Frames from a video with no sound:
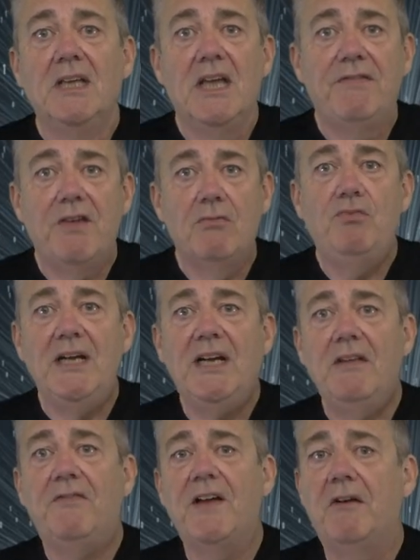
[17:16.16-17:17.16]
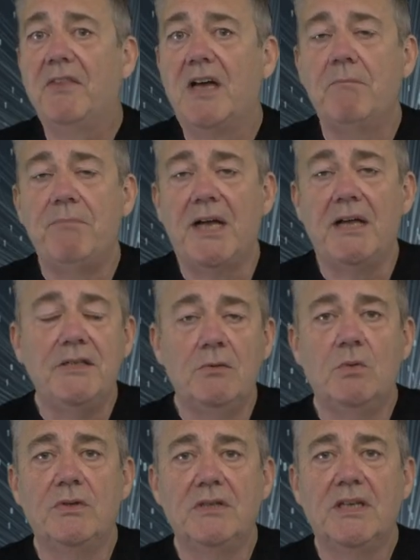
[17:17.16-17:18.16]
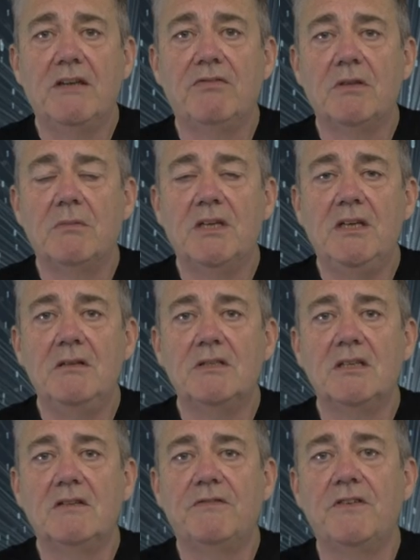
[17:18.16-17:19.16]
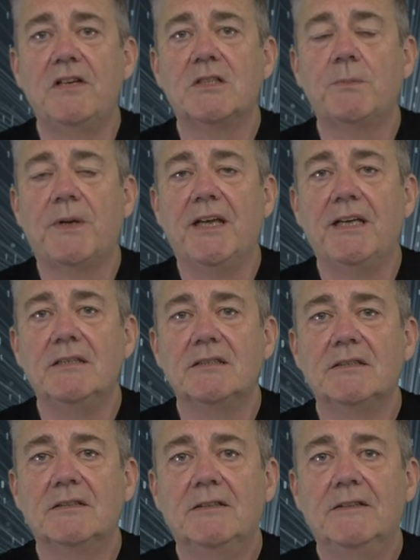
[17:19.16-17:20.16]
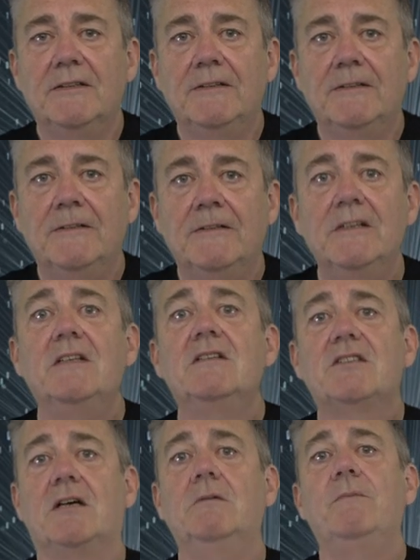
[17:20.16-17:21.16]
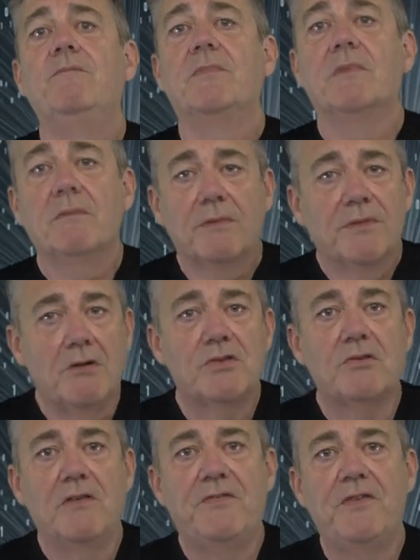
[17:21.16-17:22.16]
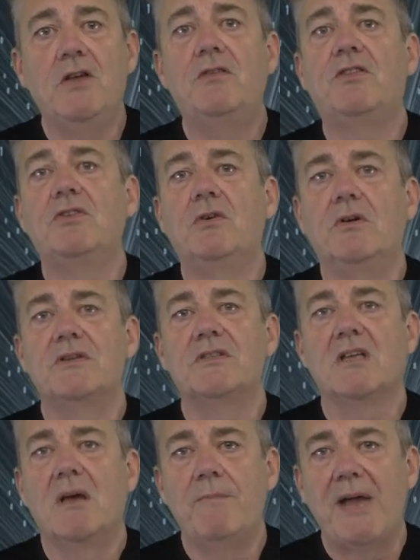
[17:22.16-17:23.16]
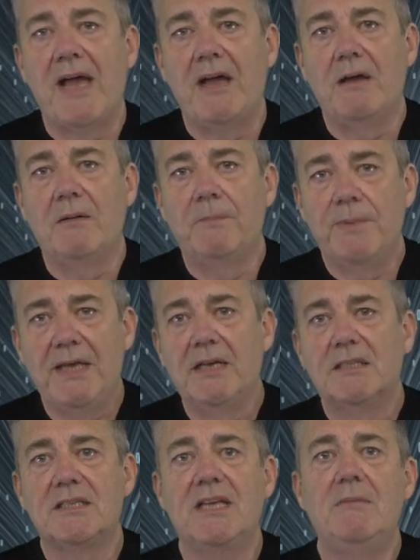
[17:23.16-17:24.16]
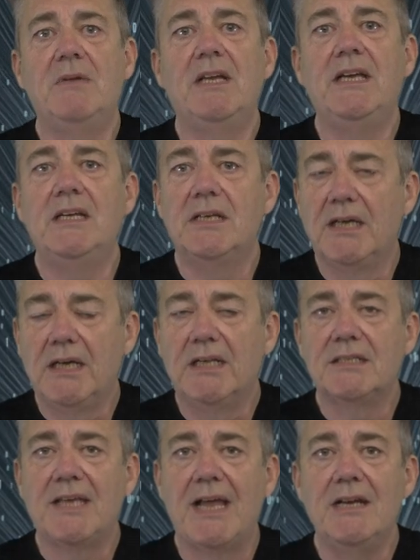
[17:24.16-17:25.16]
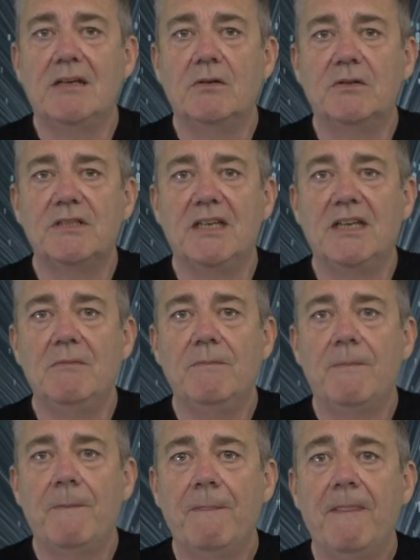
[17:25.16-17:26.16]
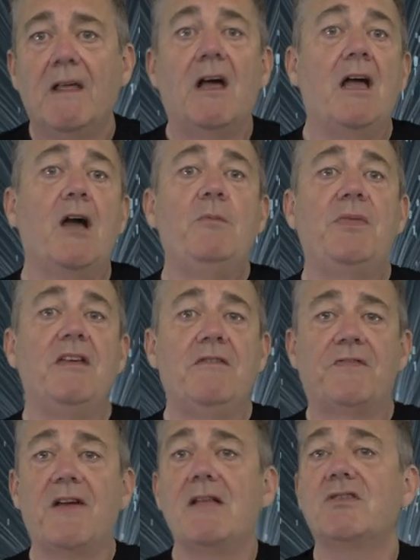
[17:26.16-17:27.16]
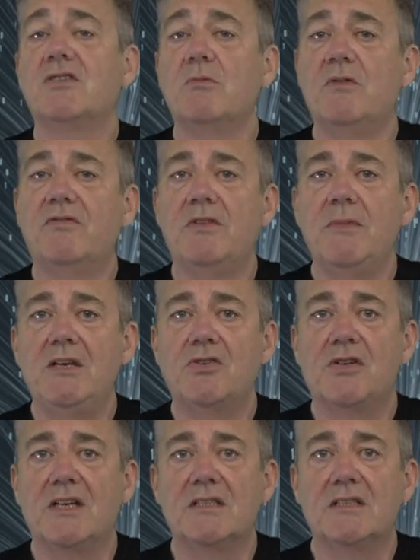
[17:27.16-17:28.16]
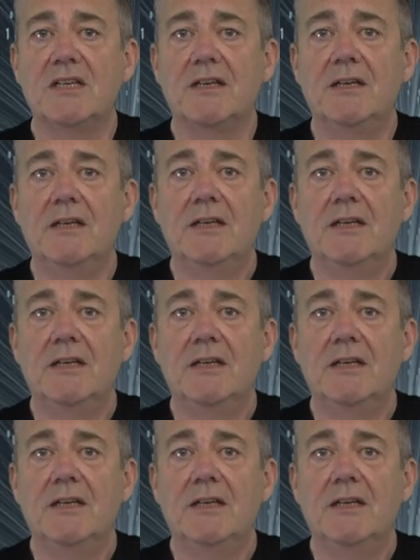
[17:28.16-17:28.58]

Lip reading: If you really felt that bad, you wouldn't give them the news in the first place. So, those are a few thoughts about being a team leader in a technical team. I hope that you found some of them interesting.